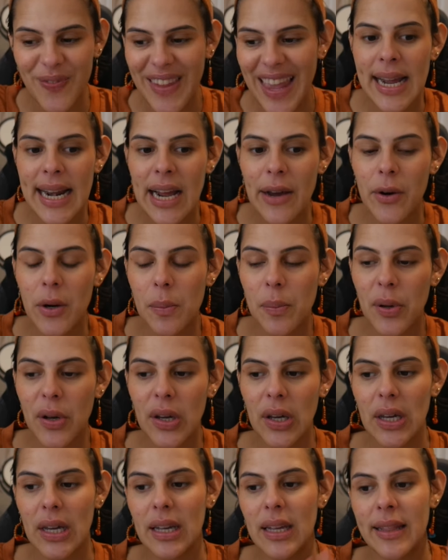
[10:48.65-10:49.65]
and I will
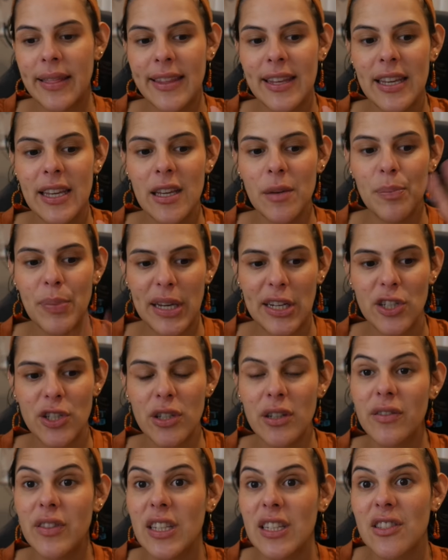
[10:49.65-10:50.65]
put the
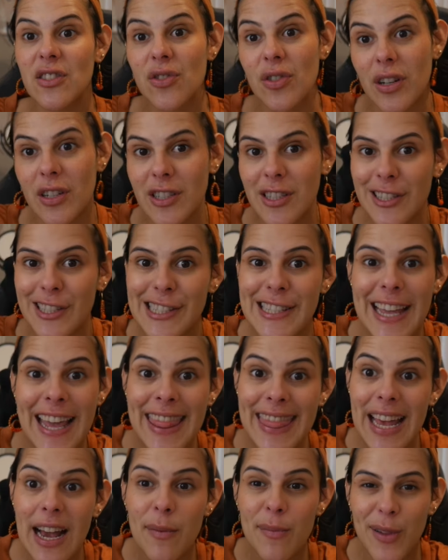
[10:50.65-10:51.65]
picture of the instructions
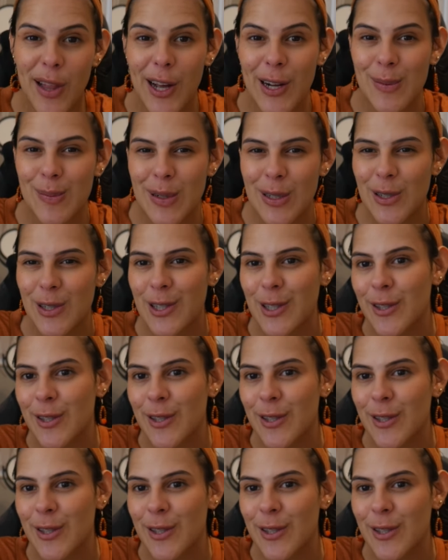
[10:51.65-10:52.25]
in that blog post.